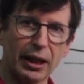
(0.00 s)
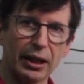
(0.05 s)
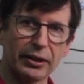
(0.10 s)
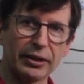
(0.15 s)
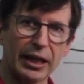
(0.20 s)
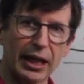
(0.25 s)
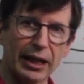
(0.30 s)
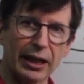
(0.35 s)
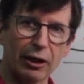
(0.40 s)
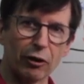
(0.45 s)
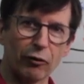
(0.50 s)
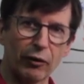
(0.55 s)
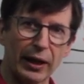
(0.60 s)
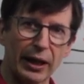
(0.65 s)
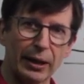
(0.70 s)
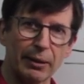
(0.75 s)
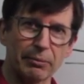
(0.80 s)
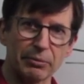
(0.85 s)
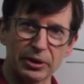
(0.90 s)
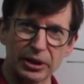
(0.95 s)

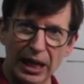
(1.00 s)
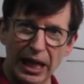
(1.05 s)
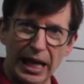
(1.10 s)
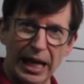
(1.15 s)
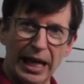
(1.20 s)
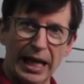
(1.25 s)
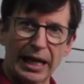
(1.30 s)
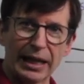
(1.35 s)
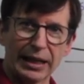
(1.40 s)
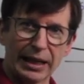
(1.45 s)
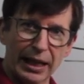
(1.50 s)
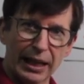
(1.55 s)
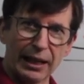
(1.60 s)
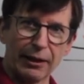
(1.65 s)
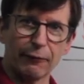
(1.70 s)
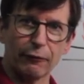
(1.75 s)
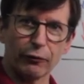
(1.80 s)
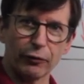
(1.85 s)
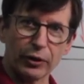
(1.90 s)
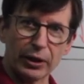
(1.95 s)
diagrams at
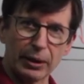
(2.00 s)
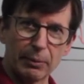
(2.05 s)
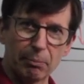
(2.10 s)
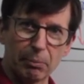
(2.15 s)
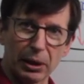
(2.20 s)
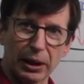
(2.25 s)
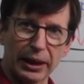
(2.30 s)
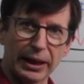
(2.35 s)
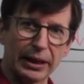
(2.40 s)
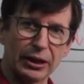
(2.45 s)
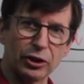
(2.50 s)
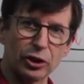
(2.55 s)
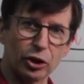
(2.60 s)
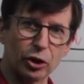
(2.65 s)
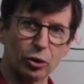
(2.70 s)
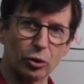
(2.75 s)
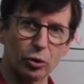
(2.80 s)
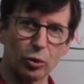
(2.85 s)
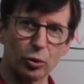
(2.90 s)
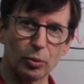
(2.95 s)
every place
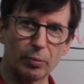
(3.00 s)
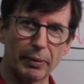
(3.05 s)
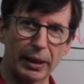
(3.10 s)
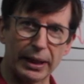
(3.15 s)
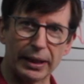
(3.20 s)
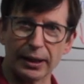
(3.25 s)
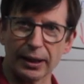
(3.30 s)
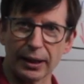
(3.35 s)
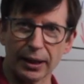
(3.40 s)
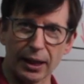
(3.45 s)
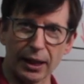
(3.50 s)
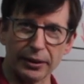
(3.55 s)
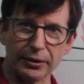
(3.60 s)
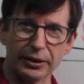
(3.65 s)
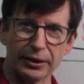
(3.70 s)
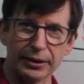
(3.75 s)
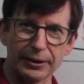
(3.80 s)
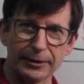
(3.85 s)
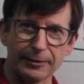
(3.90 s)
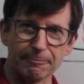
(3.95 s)
you make a cut.